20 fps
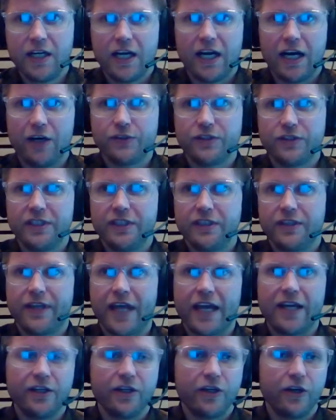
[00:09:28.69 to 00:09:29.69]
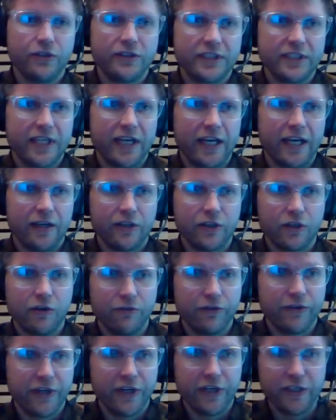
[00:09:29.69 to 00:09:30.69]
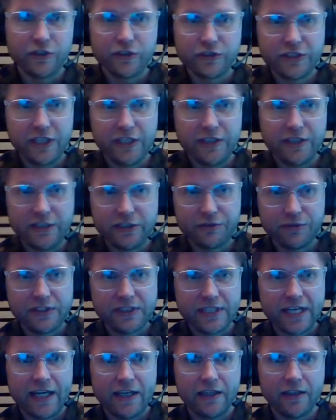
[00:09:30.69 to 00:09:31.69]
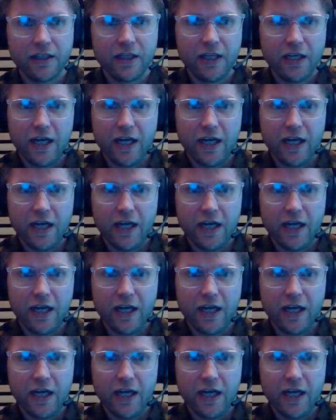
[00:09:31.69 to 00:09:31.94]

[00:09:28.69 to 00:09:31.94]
How does it then go to get converted or turn into a sale?